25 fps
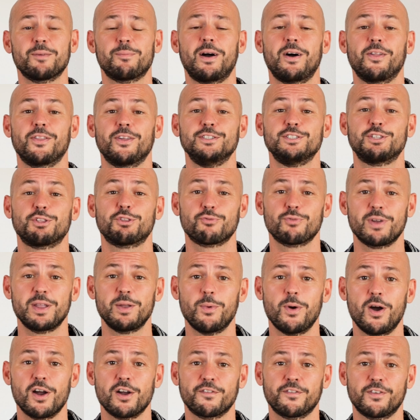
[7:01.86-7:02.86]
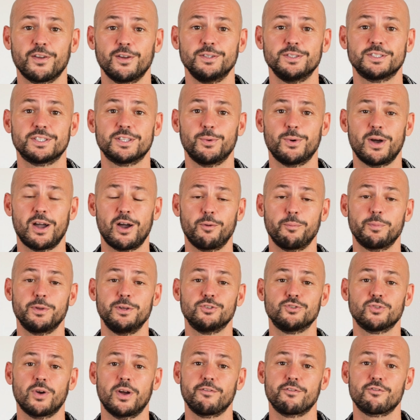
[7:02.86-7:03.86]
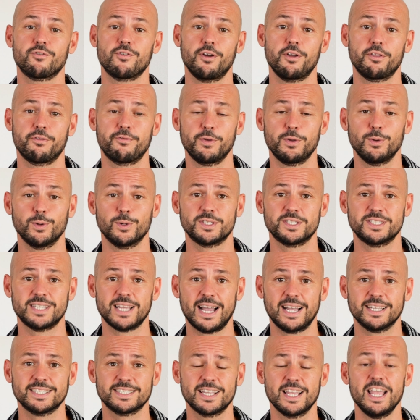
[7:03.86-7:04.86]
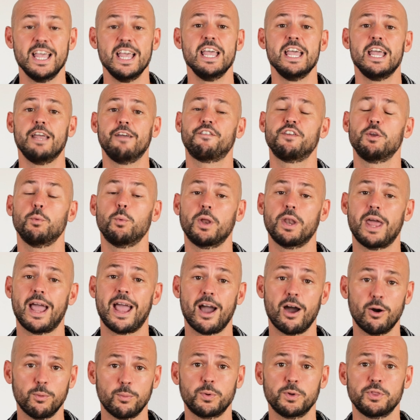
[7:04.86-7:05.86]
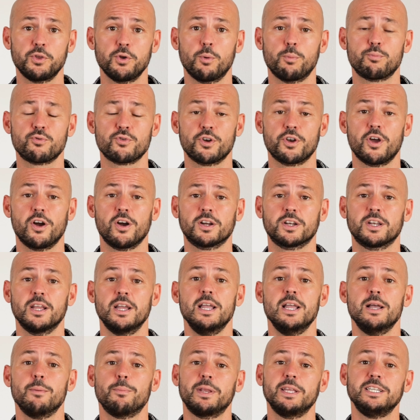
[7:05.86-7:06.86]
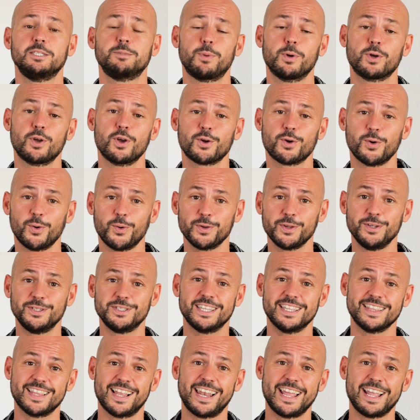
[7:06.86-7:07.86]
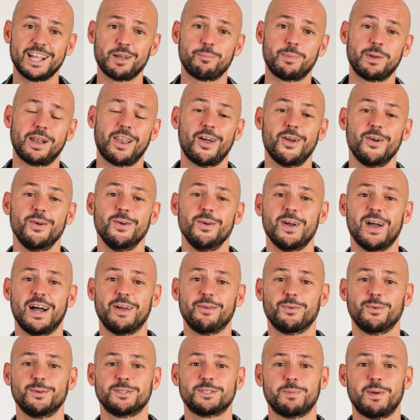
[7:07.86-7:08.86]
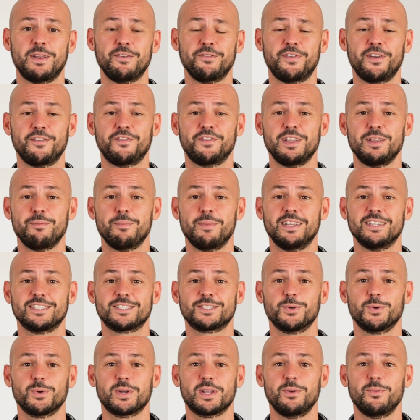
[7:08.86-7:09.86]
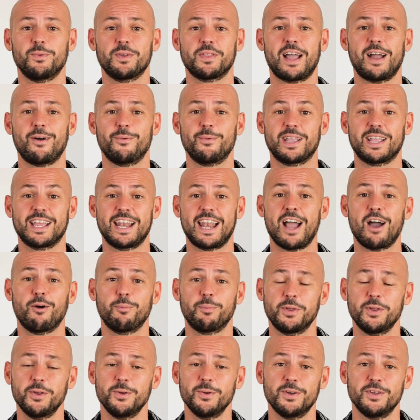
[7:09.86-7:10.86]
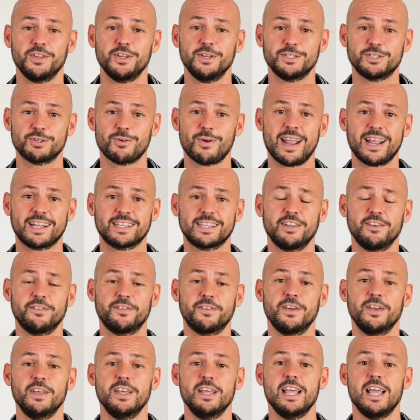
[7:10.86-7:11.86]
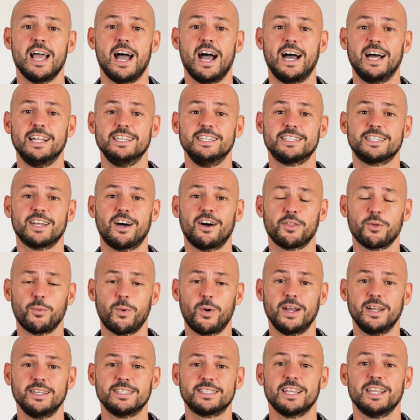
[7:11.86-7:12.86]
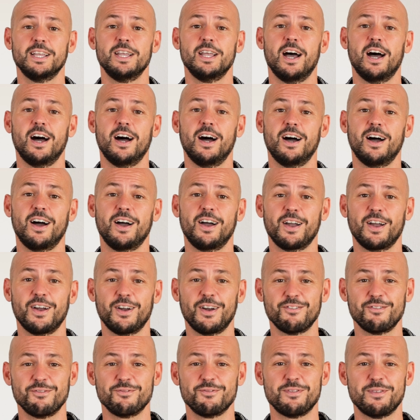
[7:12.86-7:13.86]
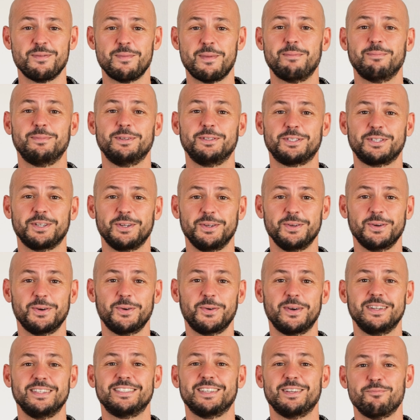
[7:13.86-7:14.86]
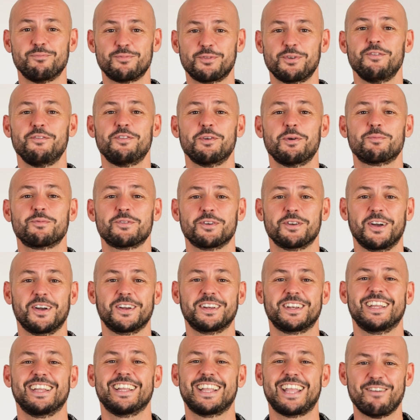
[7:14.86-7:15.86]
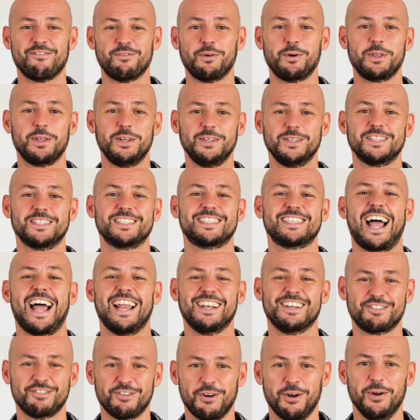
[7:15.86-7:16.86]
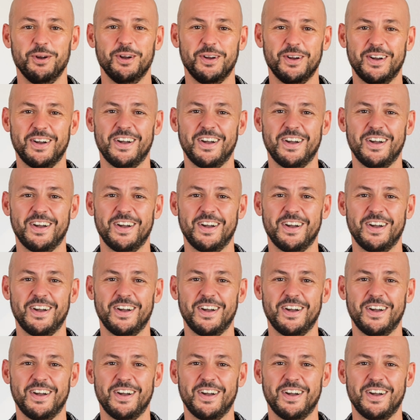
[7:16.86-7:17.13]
about those 3 workflows that will help you drive growth for your SaaS. If you want help with your product, please book a call using the link below and we'll spend 15 minutes talking with how we can help you at UserActive. And otherwise, remember to always improve your product, get more users and grow.